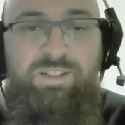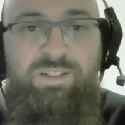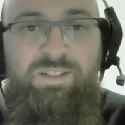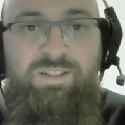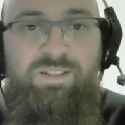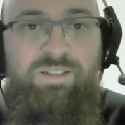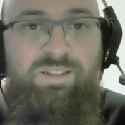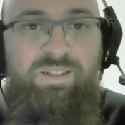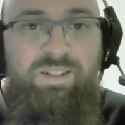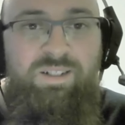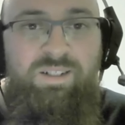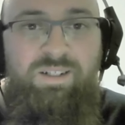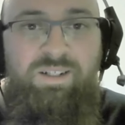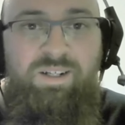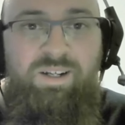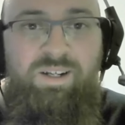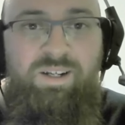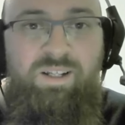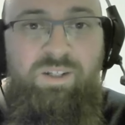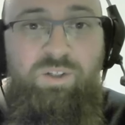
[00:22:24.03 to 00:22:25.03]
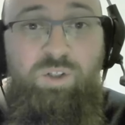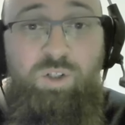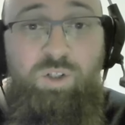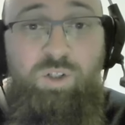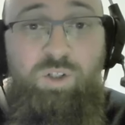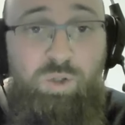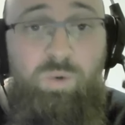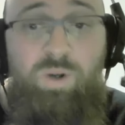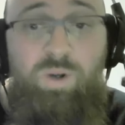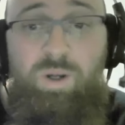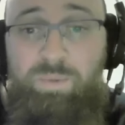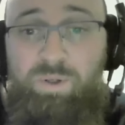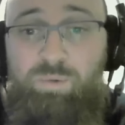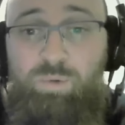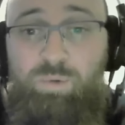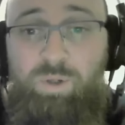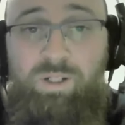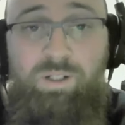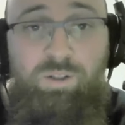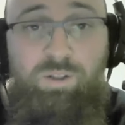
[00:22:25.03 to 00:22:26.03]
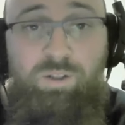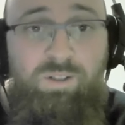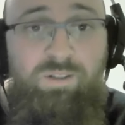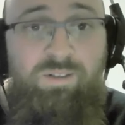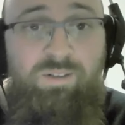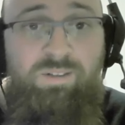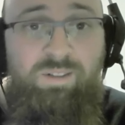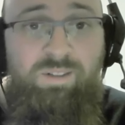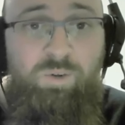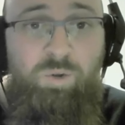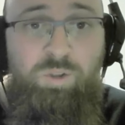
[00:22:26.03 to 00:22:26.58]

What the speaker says: is like, you can do it and be really good,